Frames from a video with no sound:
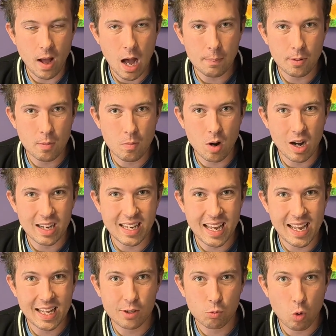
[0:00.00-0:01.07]
up on my
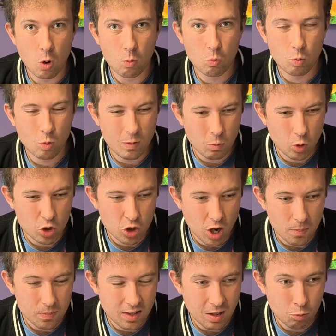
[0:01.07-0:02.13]
end, which
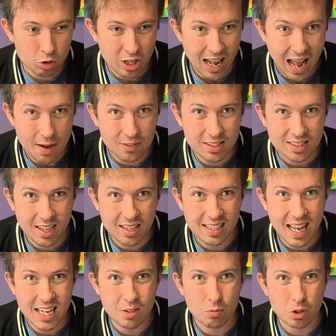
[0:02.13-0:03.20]
I haven't
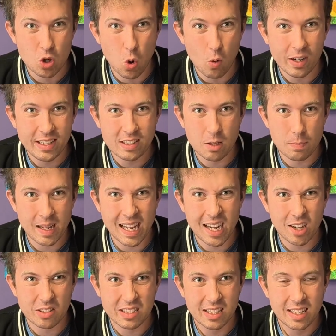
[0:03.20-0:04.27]
done any recordings
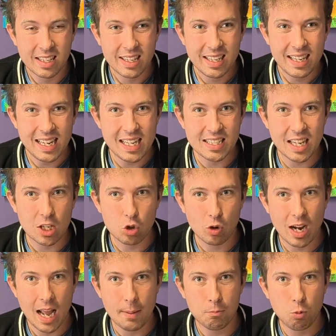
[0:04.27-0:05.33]
about, is I
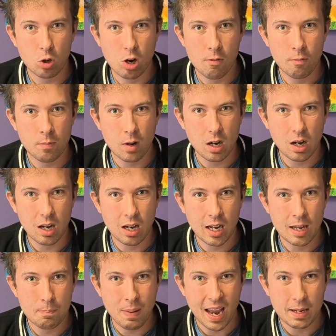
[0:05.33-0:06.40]
grabbed one of
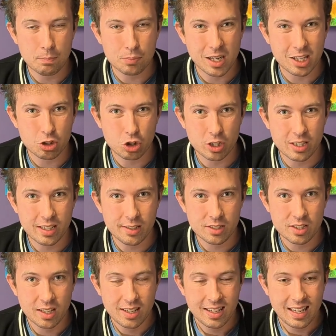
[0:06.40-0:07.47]
my
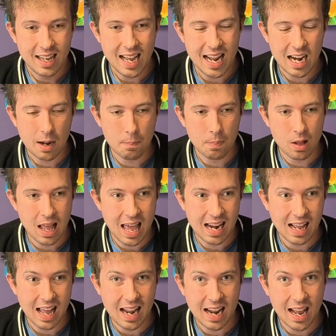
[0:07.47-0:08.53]
paintbrushes and
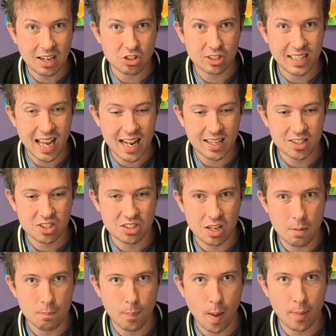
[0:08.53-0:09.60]
I actually added
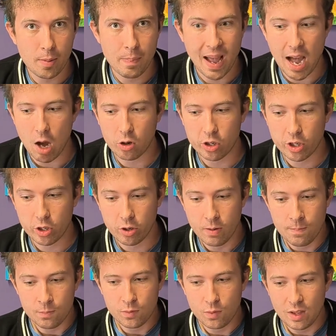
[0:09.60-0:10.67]
some baby
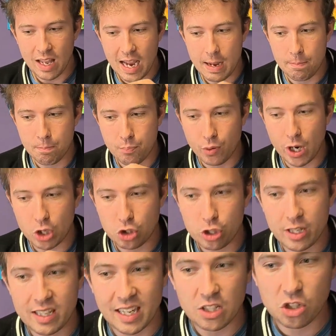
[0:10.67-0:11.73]
powder and brush
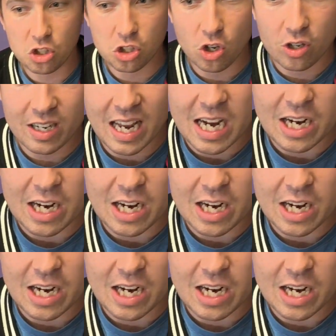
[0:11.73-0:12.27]
it into certain